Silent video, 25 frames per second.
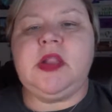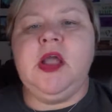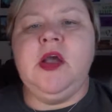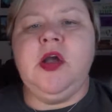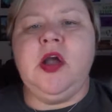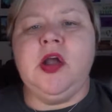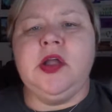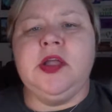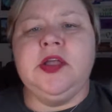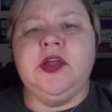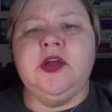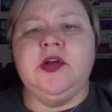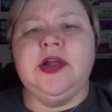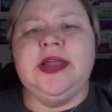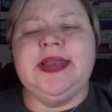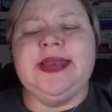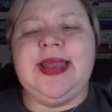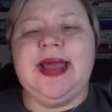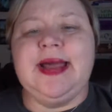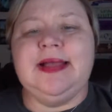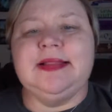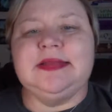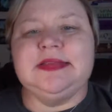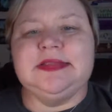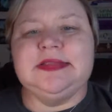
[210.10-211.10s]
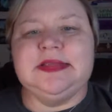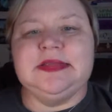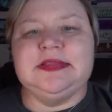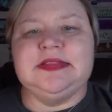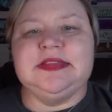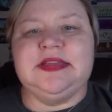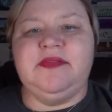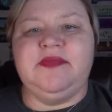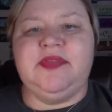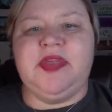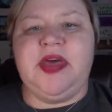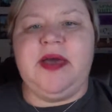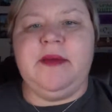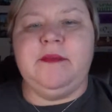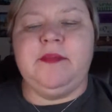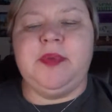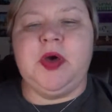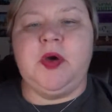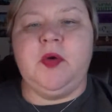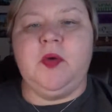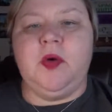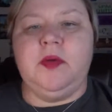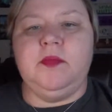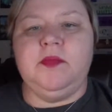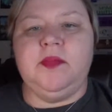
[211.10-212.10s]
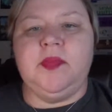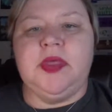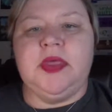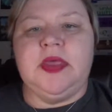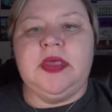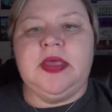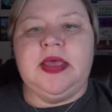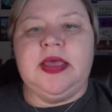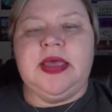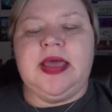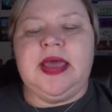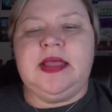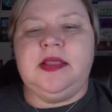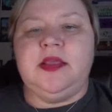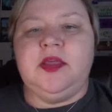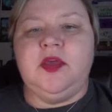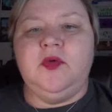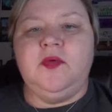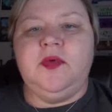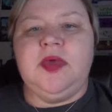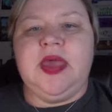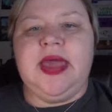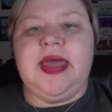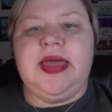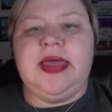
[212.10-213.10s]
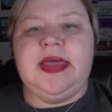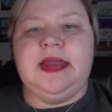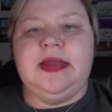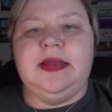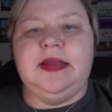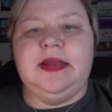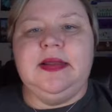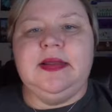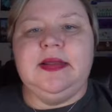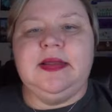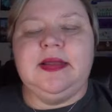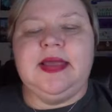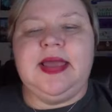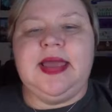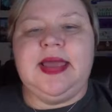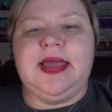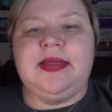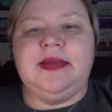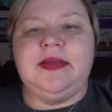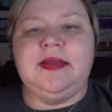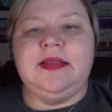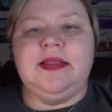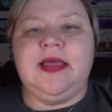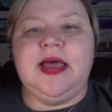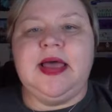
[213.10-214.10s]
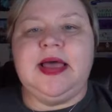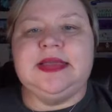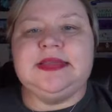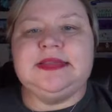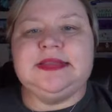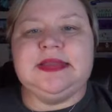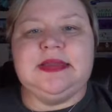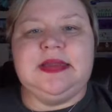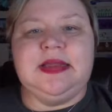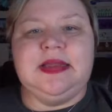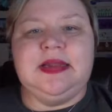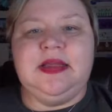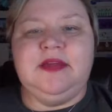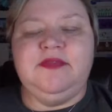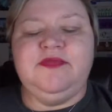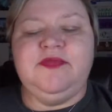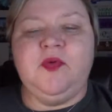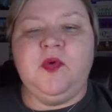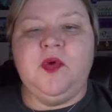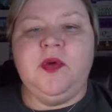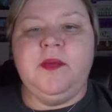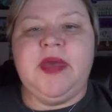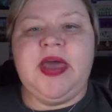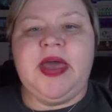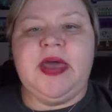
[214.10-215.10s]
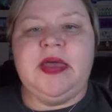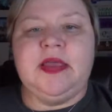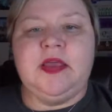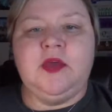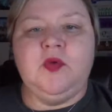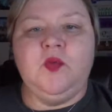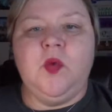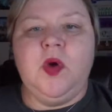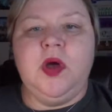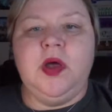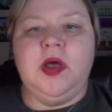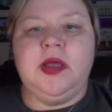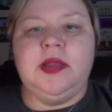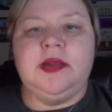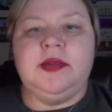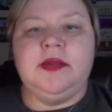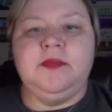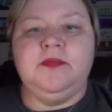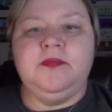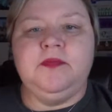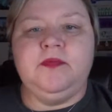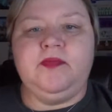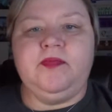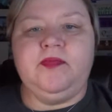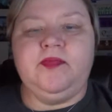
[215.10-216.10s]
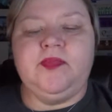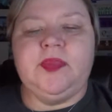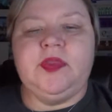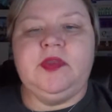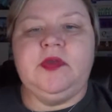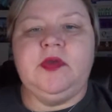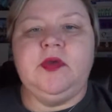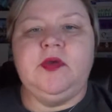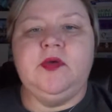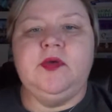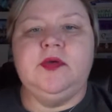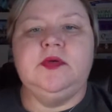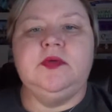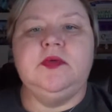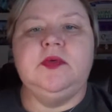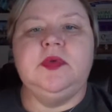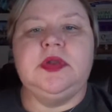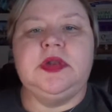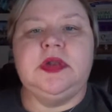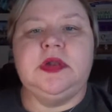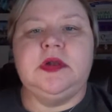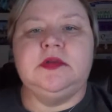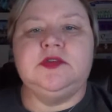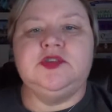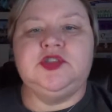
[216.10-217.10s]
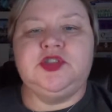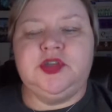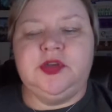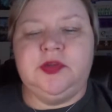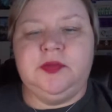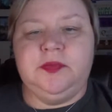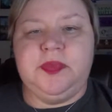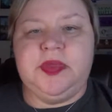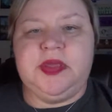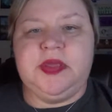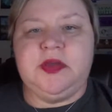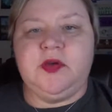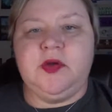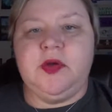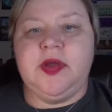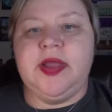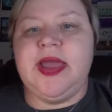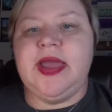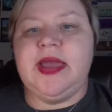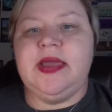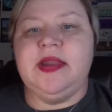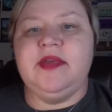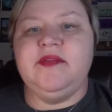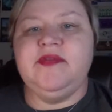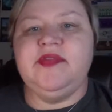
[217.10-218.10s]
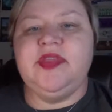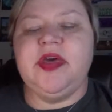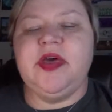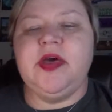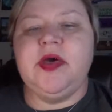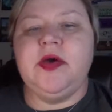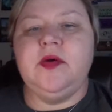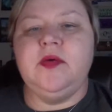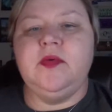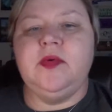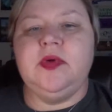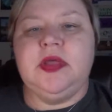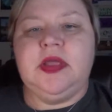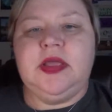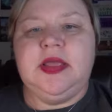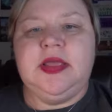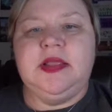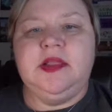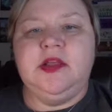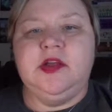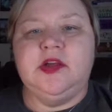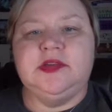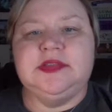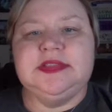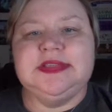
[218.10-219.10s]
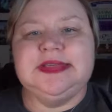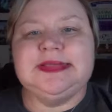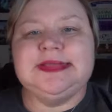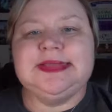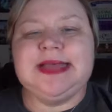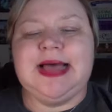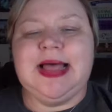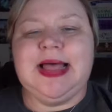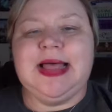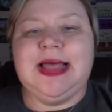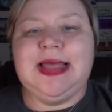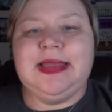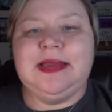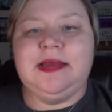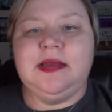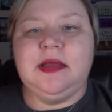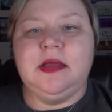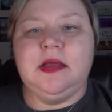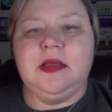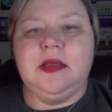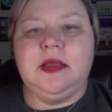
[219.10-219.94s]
are your analysis of that poem. And you can analyze in any format you want. You should be creative, though, in your design.